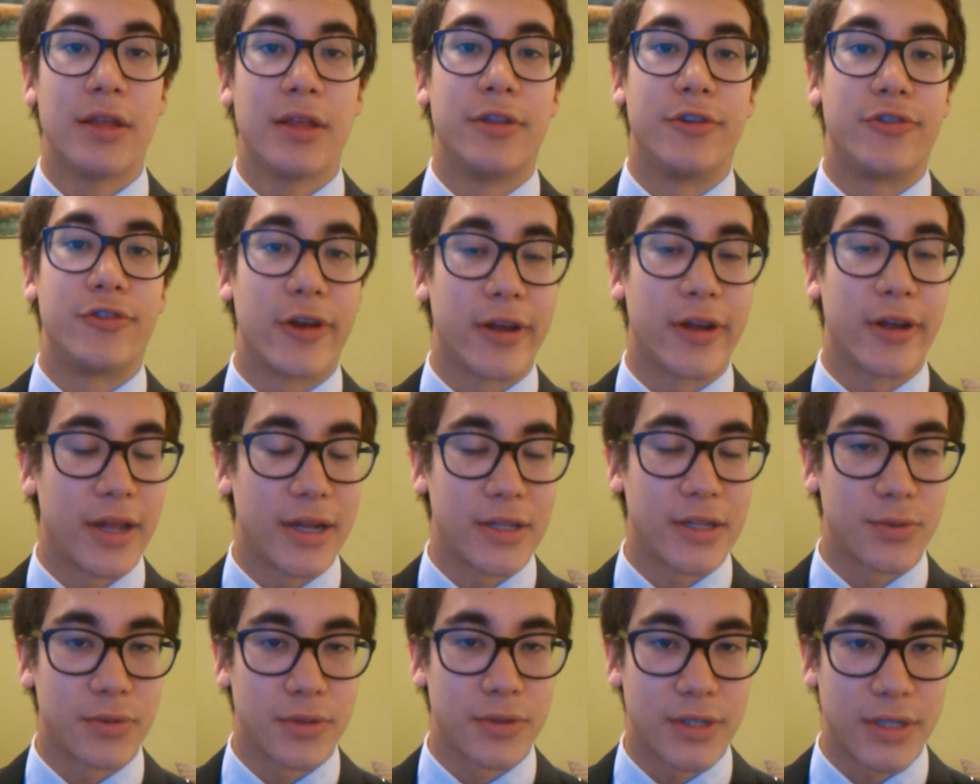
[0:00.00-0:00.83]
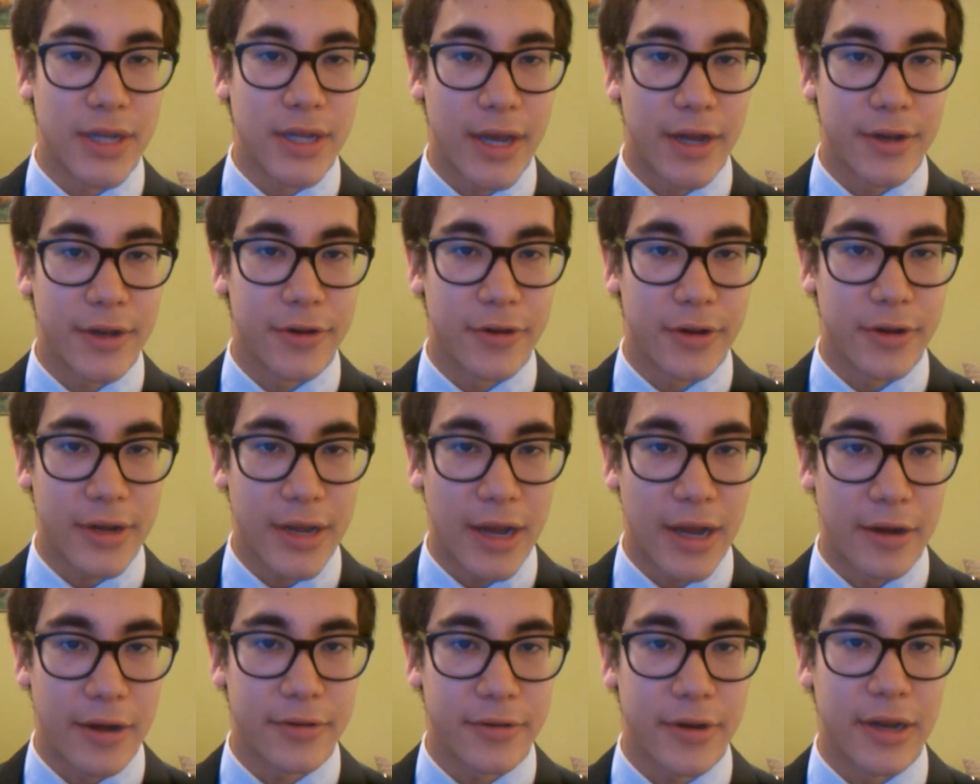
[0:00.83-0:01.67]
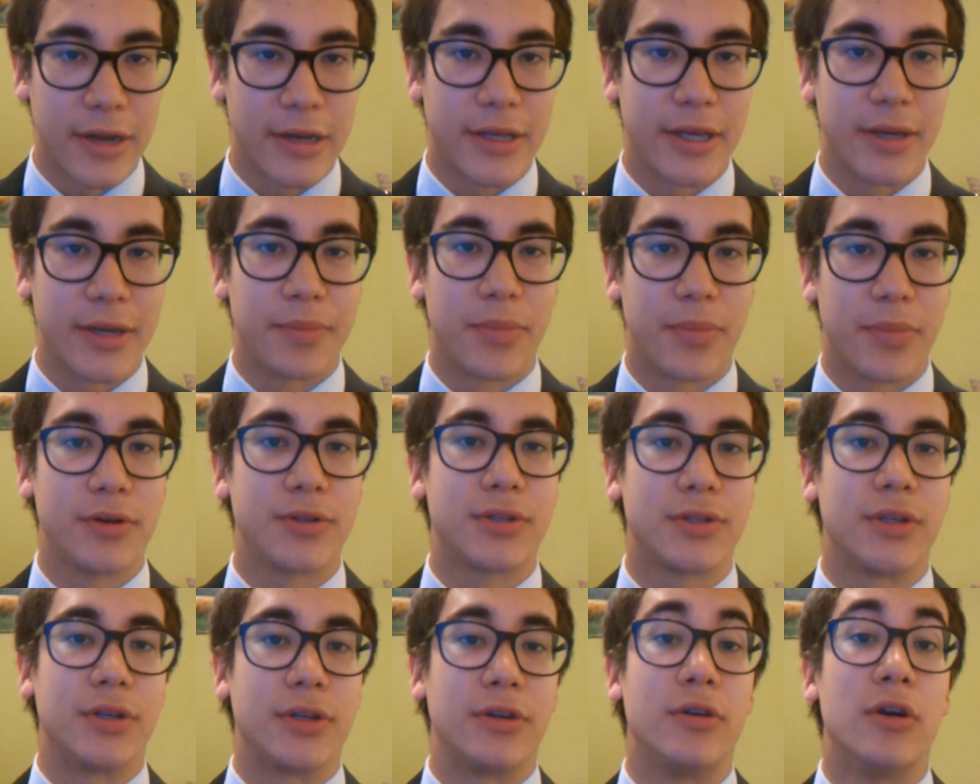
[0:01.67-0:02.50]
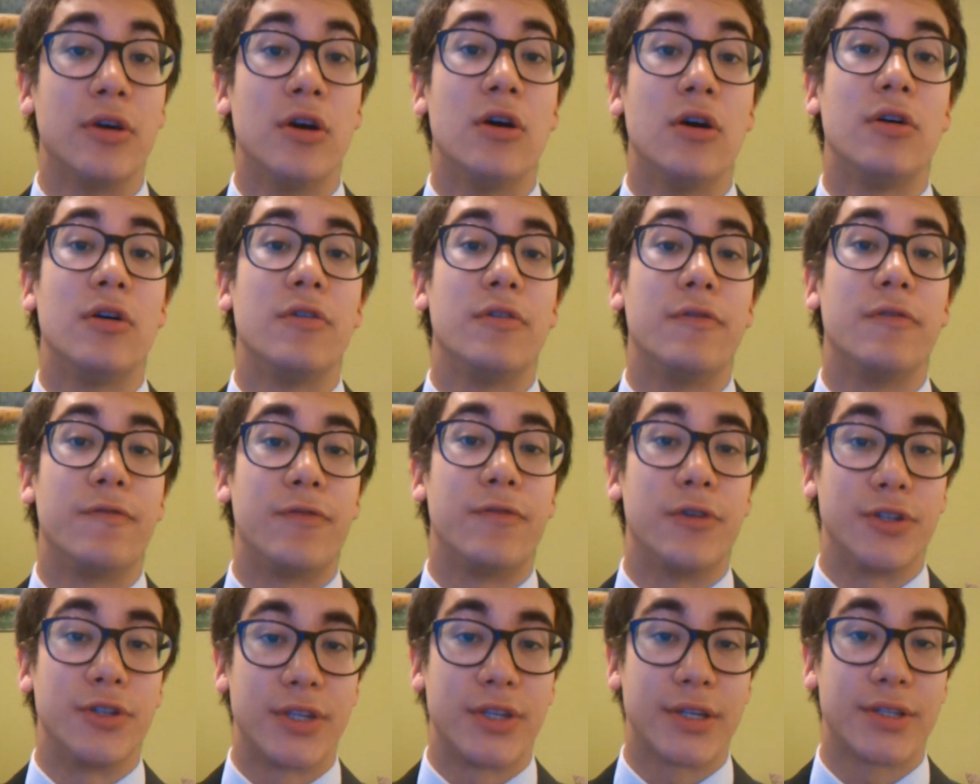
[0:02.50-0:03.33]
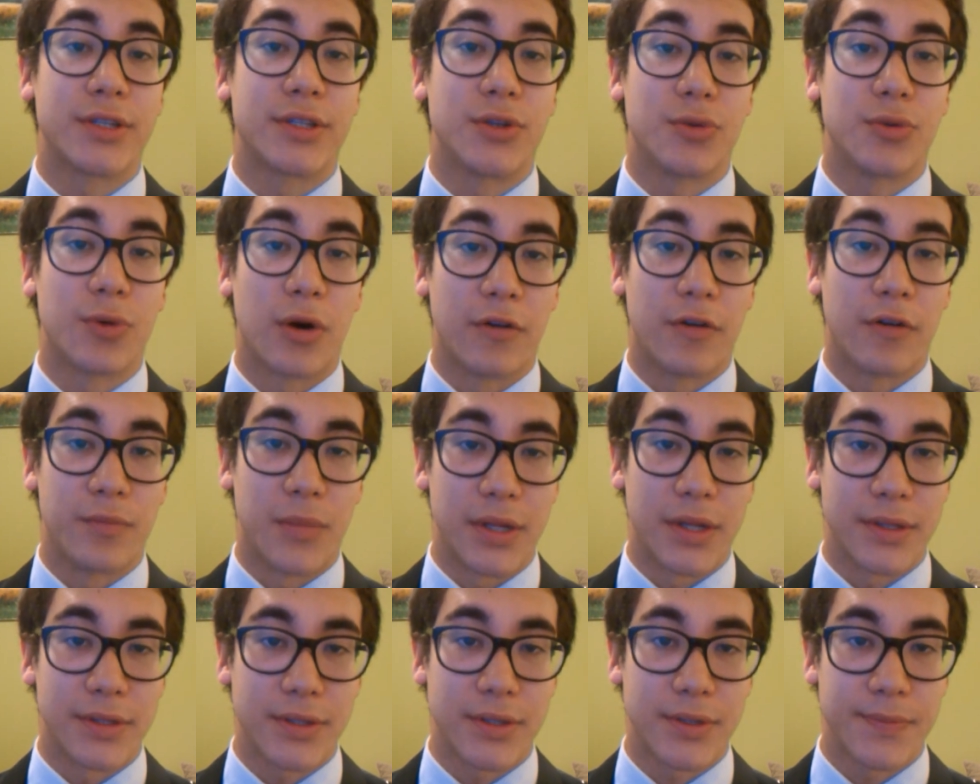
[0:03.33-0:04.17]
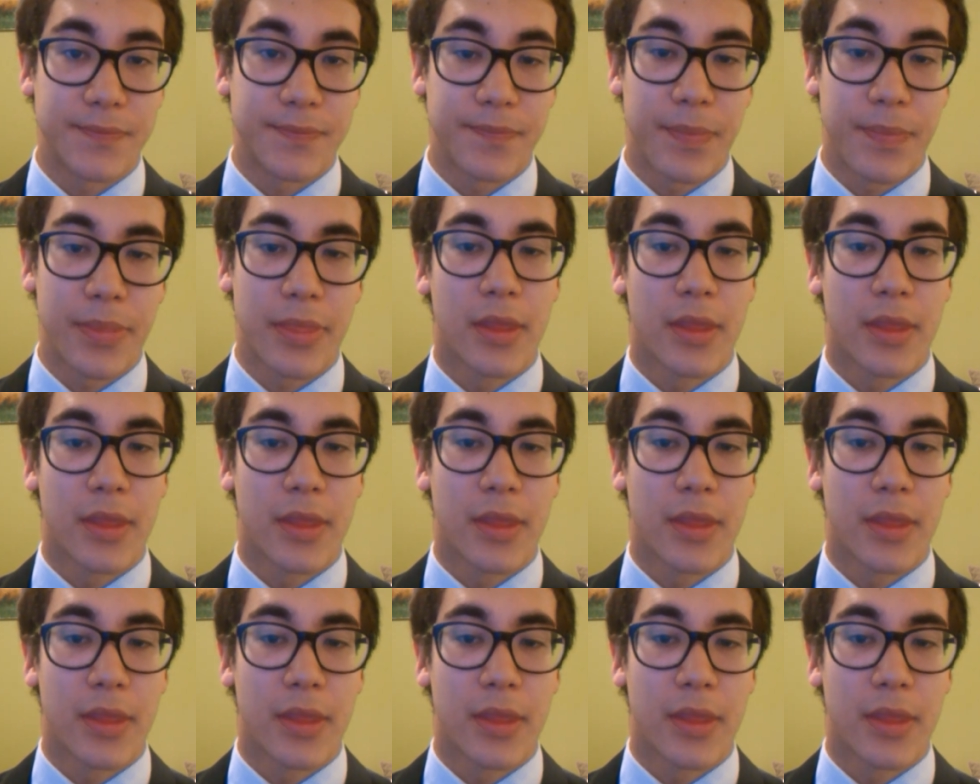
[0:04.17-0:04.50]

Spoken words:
The trade lines will stay on your account and keep posting for 6 to 12 months.